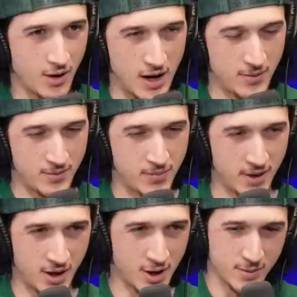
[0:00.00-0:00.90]
No, no, no. And,
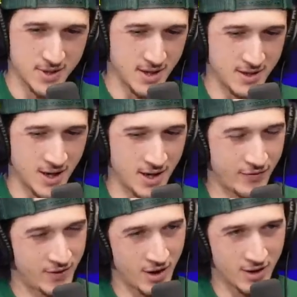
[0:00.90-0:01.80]
but 100%. None,
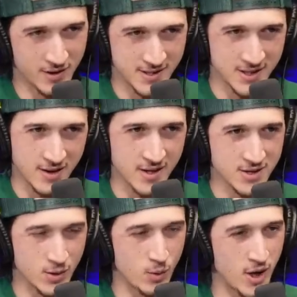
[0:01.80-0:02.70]
if y'all are listening to
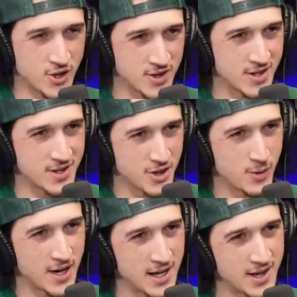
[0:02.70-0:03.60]
this or watching this and
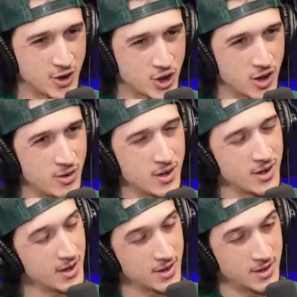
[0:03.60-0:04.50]
you were at that show,
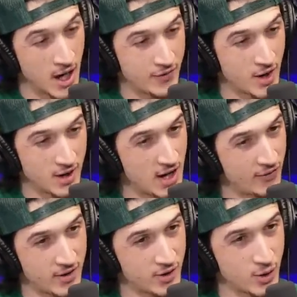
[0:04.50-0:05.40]
none of y'all
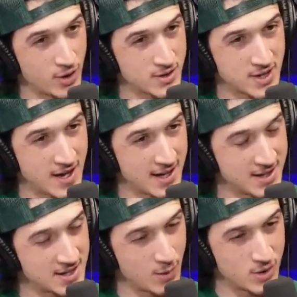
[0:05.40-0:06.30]
left. And kudos to that
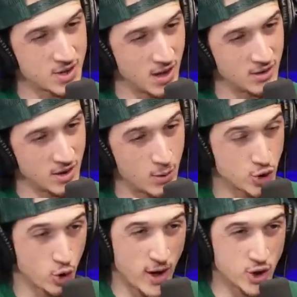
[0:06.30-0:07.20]
because that was a, it
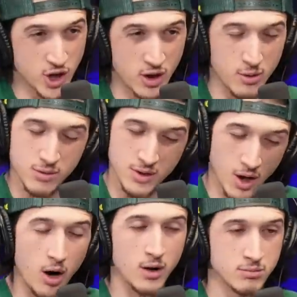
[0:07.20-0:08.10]
was a great show. It was
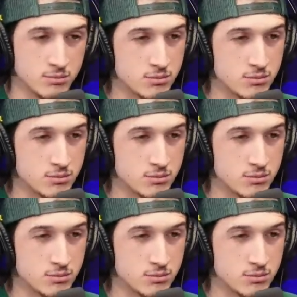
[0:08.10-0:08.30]
long.